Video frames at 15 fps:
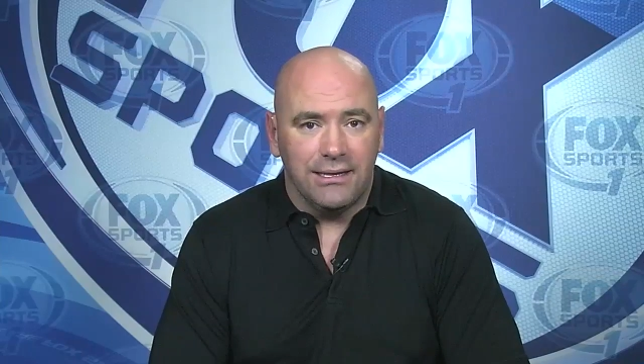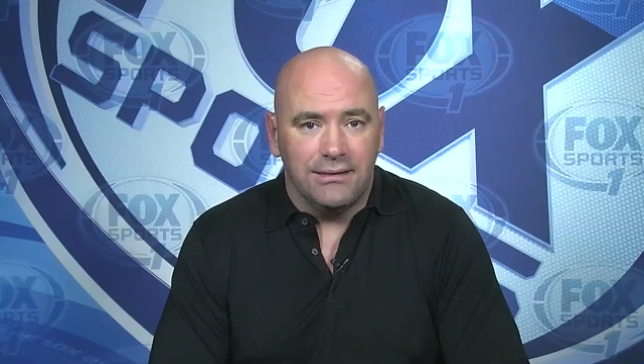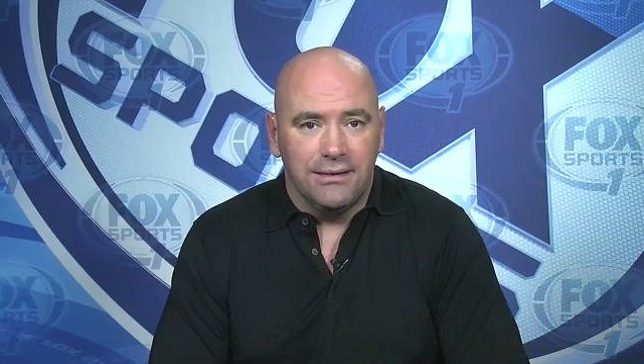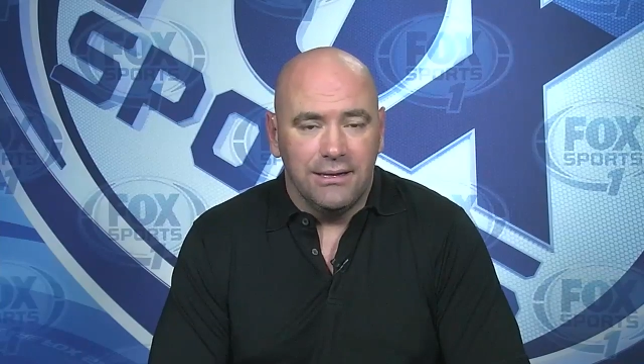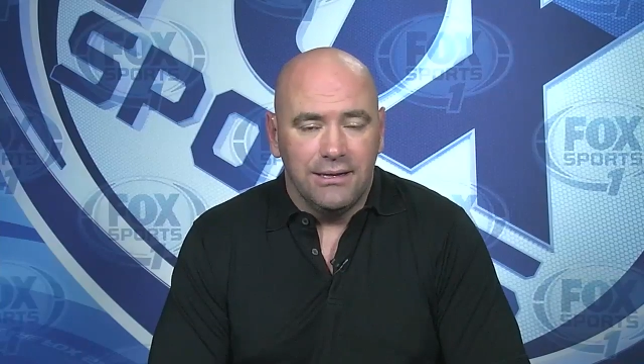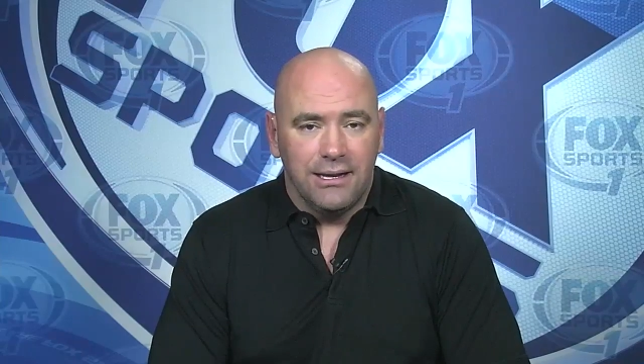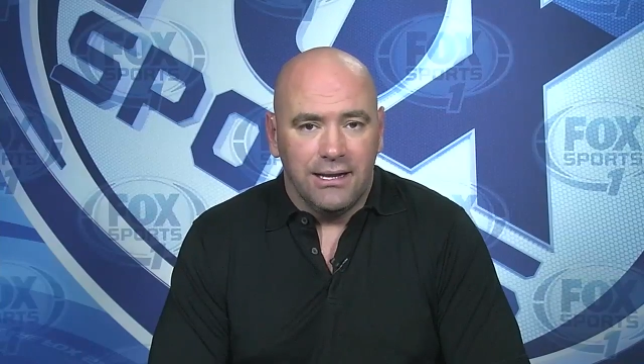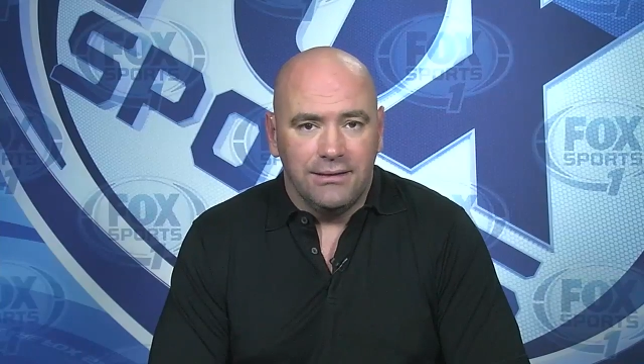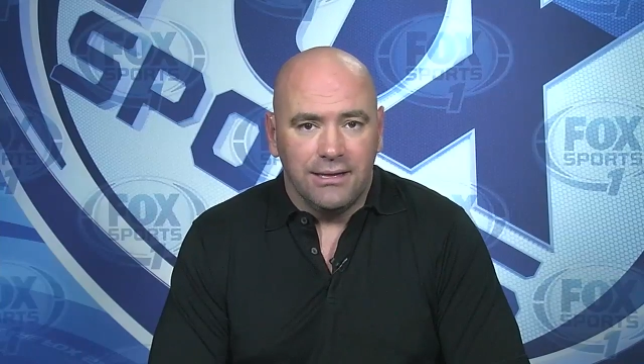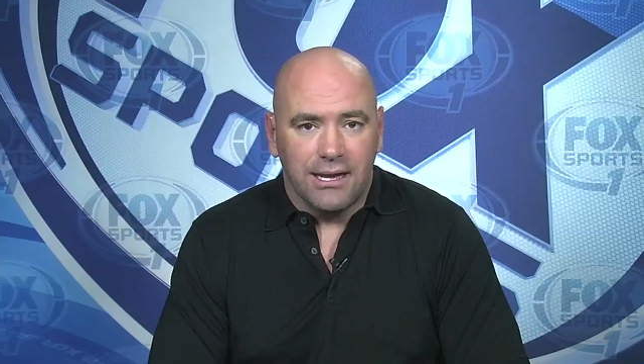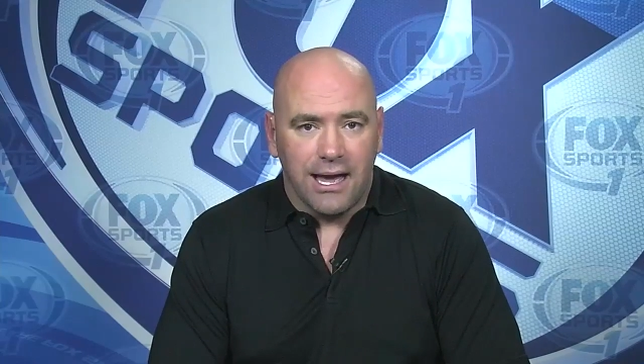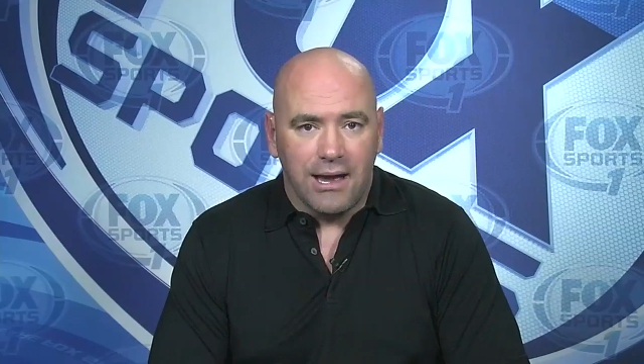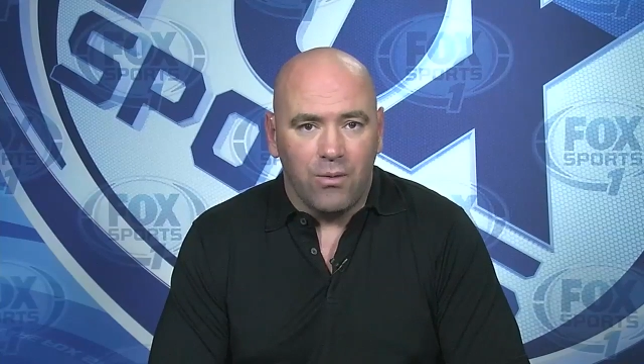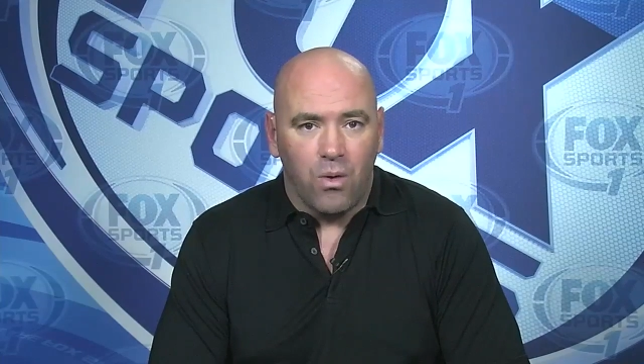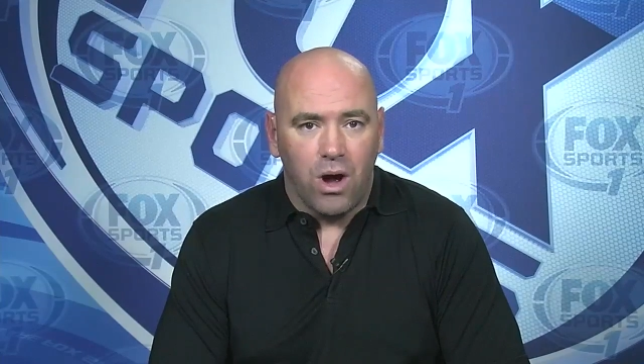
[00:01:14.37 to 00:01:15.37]
and the
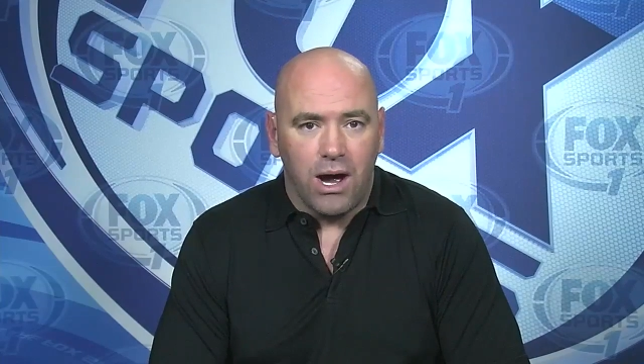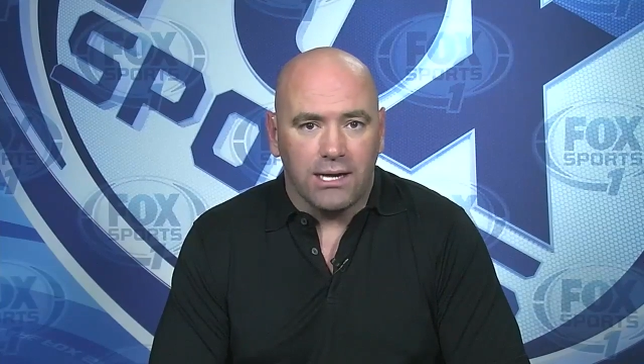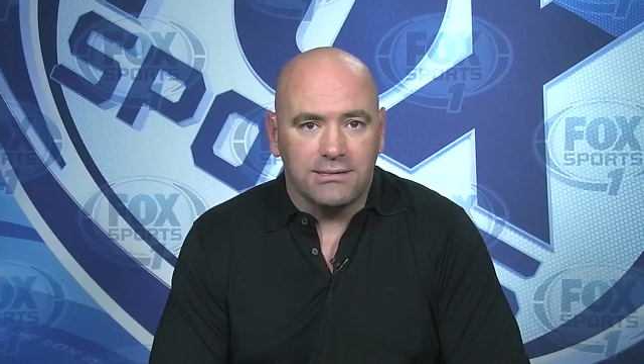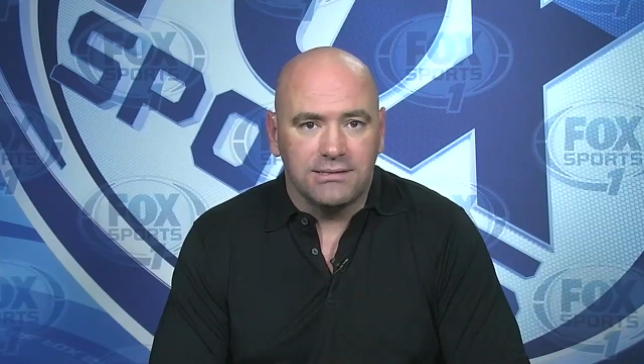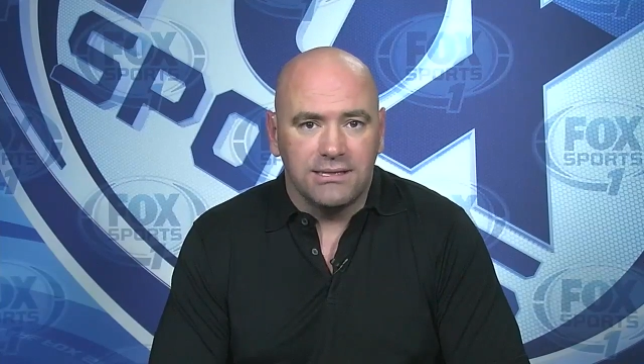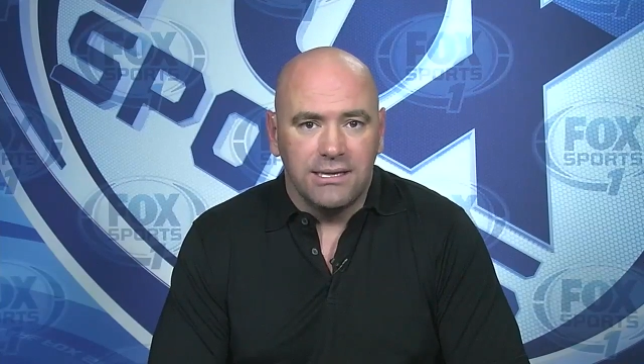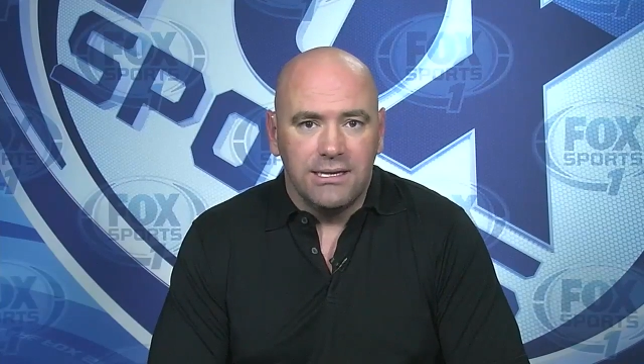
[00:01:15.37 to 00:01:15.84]
guy walks.